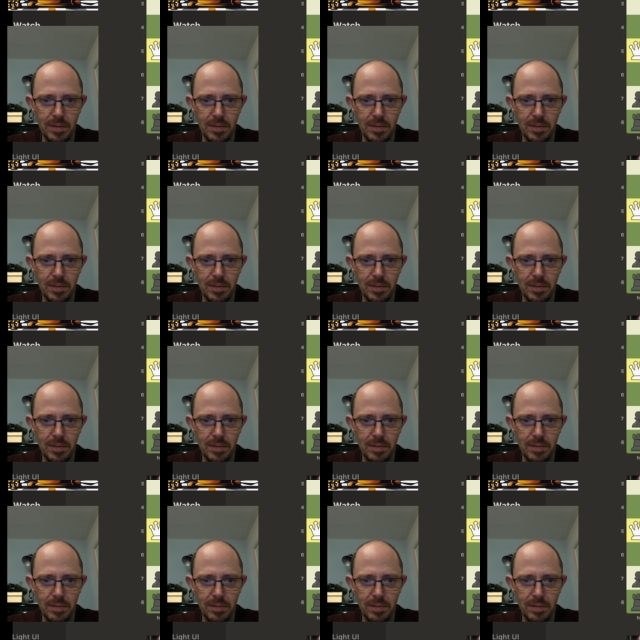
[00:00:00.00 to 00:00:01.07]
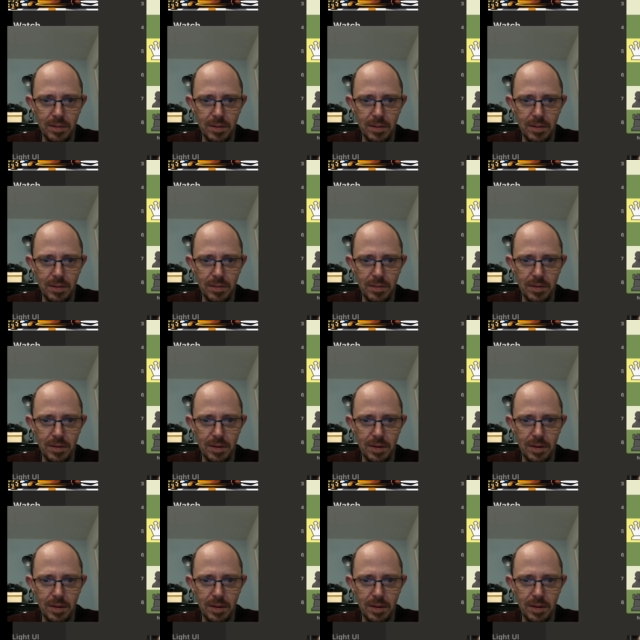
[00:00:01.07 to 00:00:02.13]
So you can't take
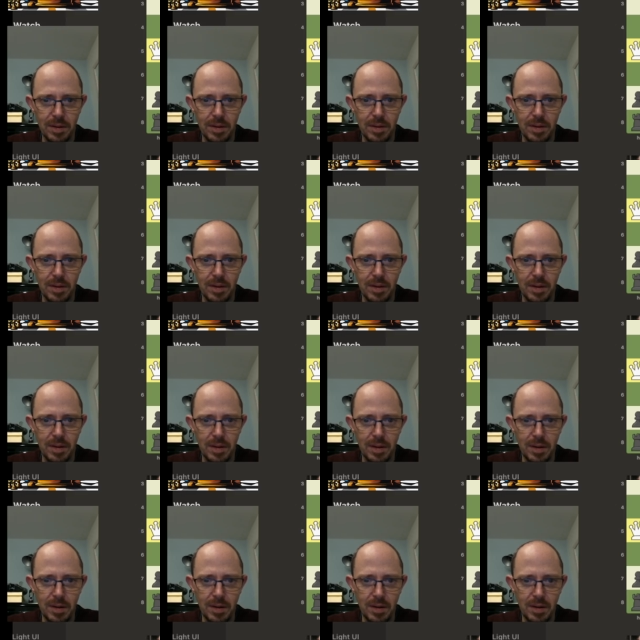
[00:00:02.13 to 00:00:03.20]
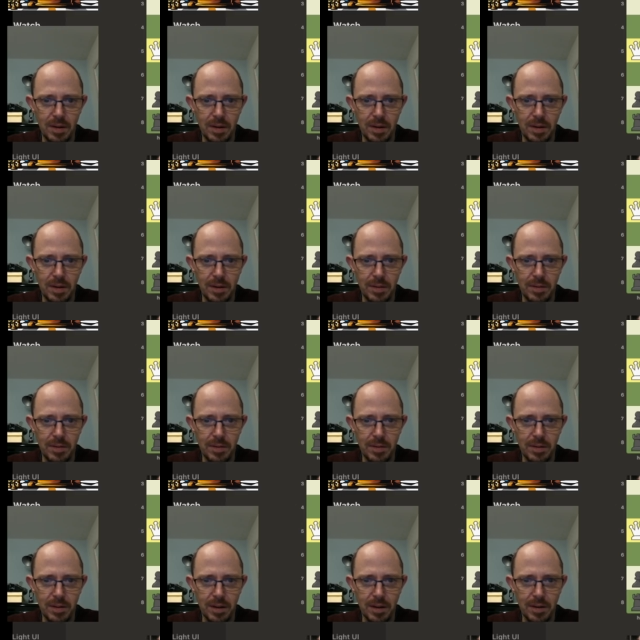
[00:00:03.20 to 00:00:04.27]
there. Is not in
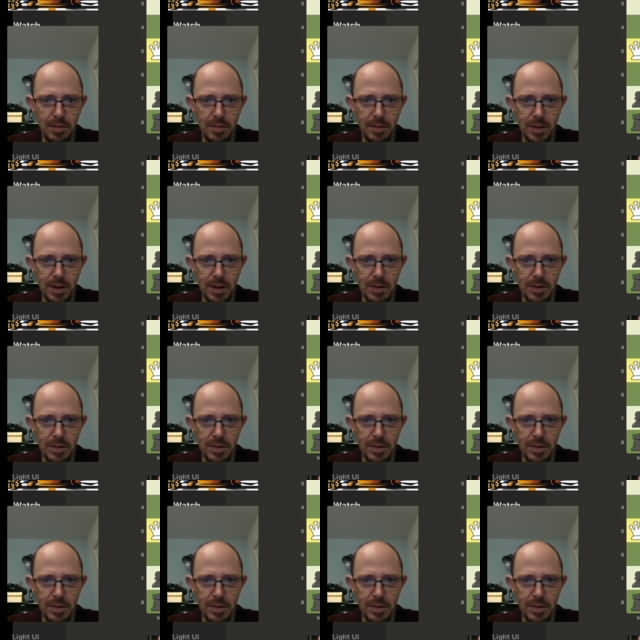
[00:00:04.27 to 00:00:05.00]
line for that.